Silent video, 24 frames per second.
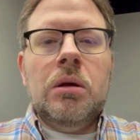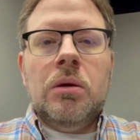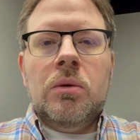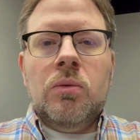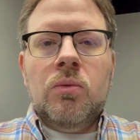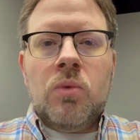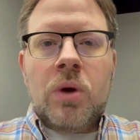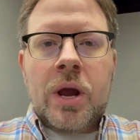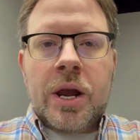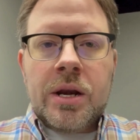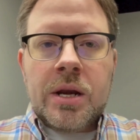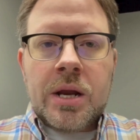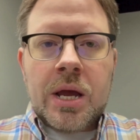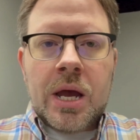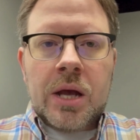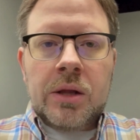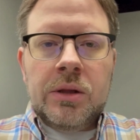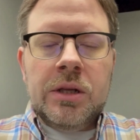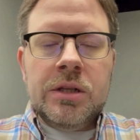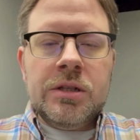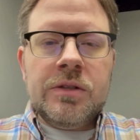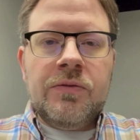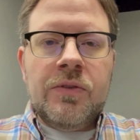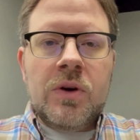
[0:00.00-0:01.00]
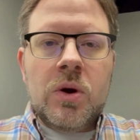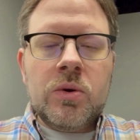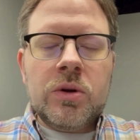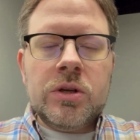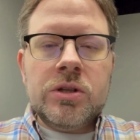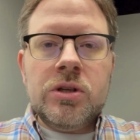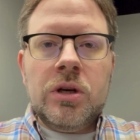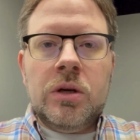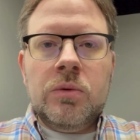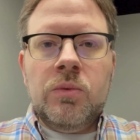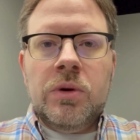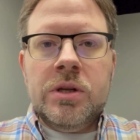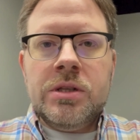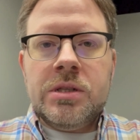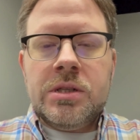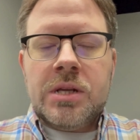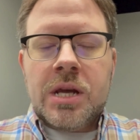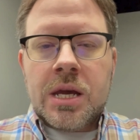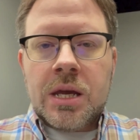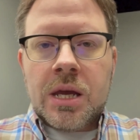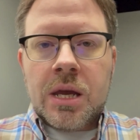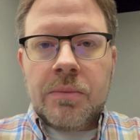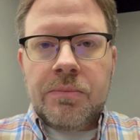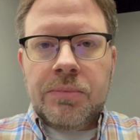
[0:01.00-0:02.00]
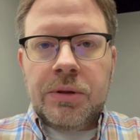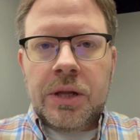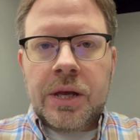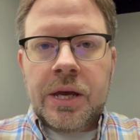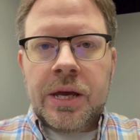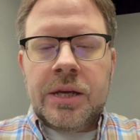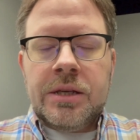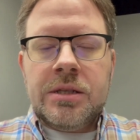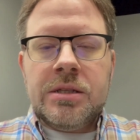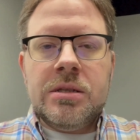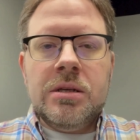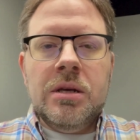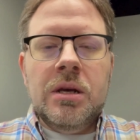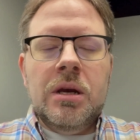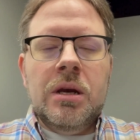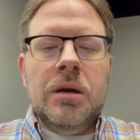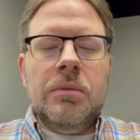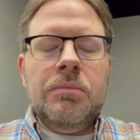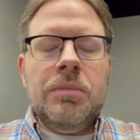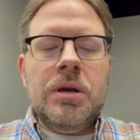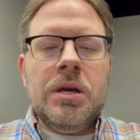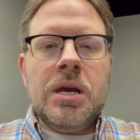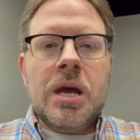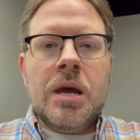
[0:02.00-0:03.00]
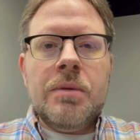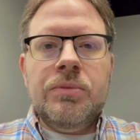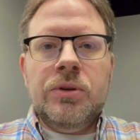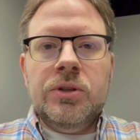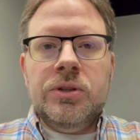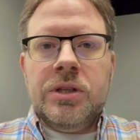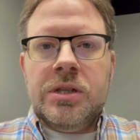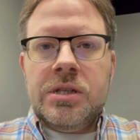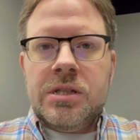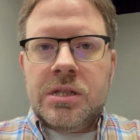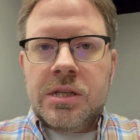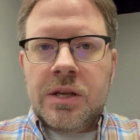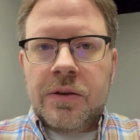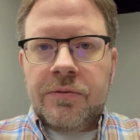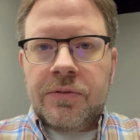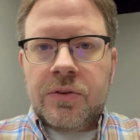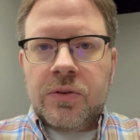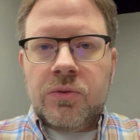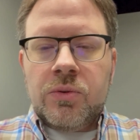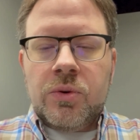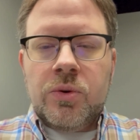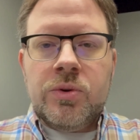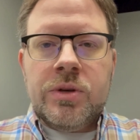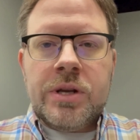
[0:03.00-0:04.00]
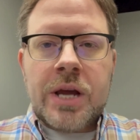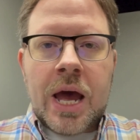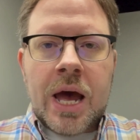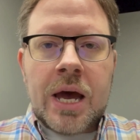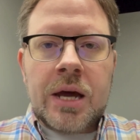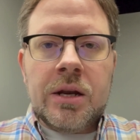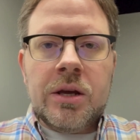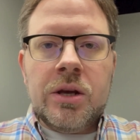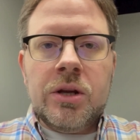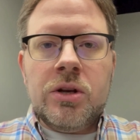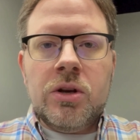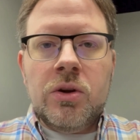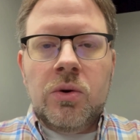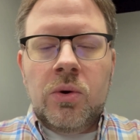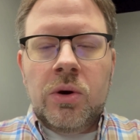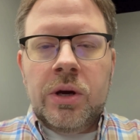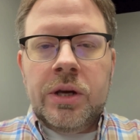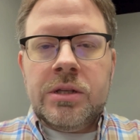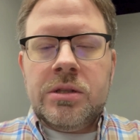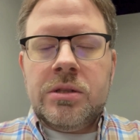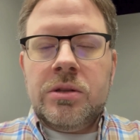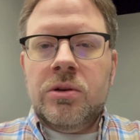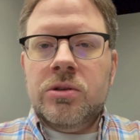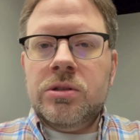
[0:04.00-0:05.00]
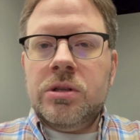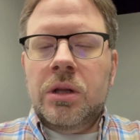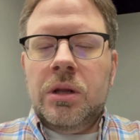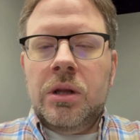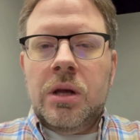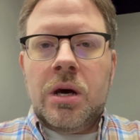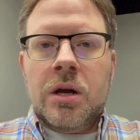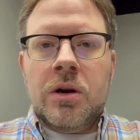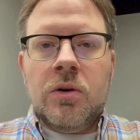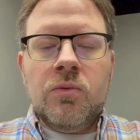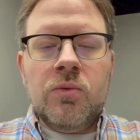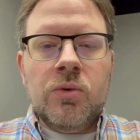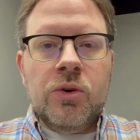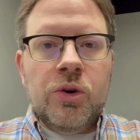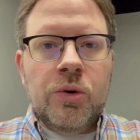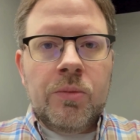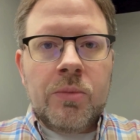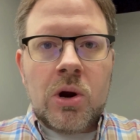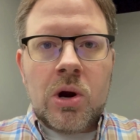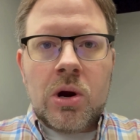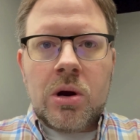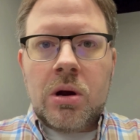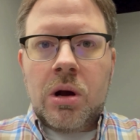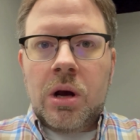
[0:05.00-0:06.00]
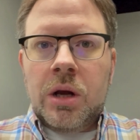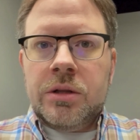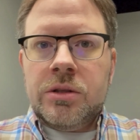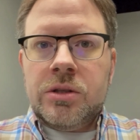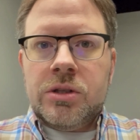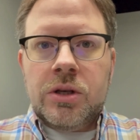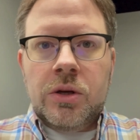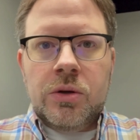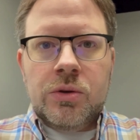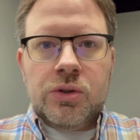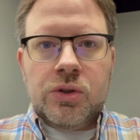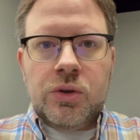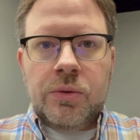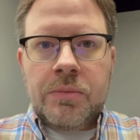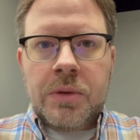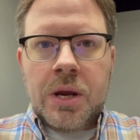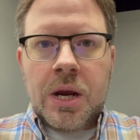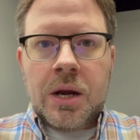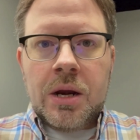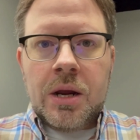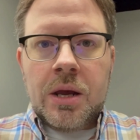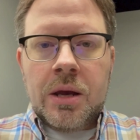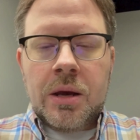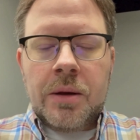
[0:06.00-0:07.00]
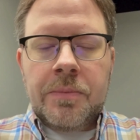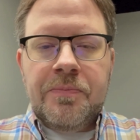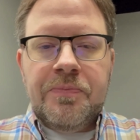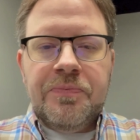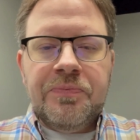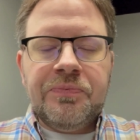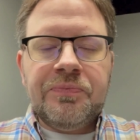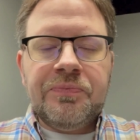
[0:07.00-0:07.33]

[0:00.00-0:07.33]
right now, let's focus on what's taking place, be able to sift through data, noise. There's a lot of rumor on social media.